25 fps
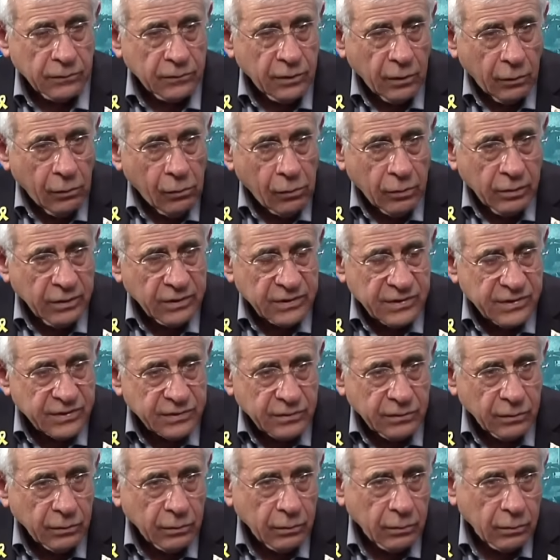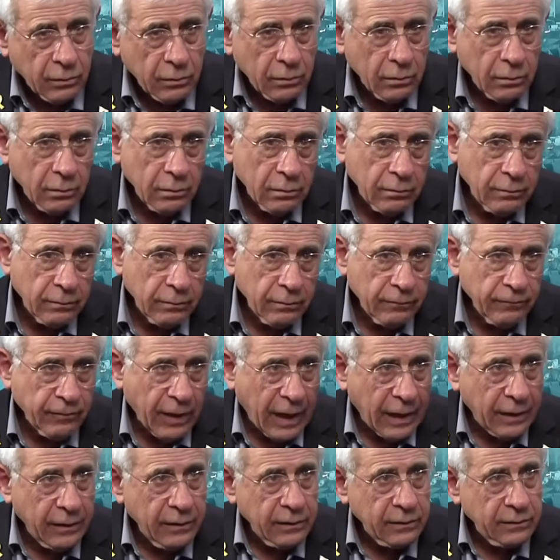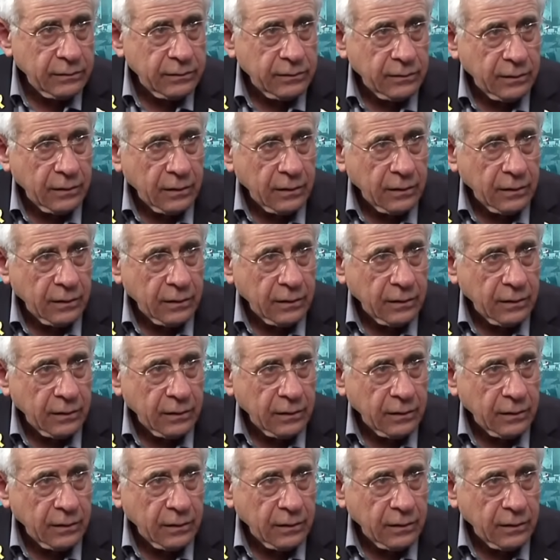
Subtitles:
terrorist or violent